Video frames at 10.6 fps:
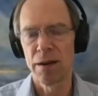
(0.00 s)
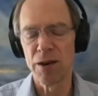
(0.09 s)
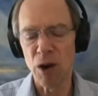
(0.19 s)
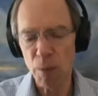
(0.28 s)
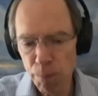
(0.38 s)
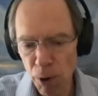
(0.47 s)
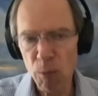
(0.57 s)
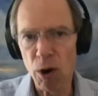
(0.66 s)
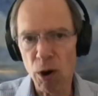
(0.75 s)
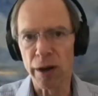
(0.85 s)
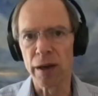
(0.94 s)
you know
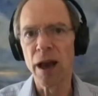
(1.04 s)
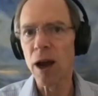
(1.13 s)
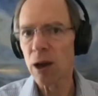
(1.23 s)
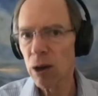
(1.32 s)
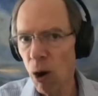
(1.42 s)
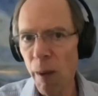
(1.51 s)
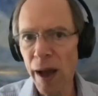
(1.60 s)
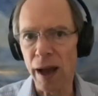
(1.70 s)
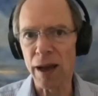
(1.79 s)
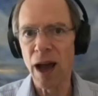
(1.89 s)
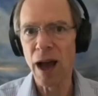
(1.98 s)
bookmark it go
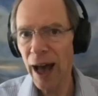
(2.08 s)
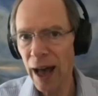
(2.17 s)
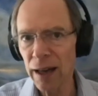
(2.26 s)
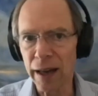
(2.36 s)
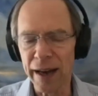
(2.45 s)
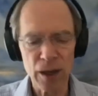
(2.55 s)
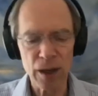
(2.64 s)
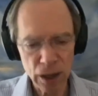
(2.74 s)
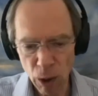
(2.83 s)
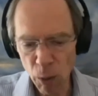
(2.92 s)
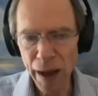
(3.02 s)
back highlight
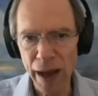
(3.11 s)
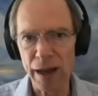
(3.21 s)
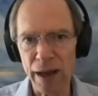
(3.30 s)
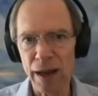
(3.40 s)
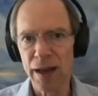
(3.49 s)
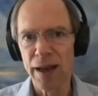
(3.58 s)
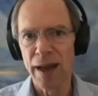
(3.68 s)
go back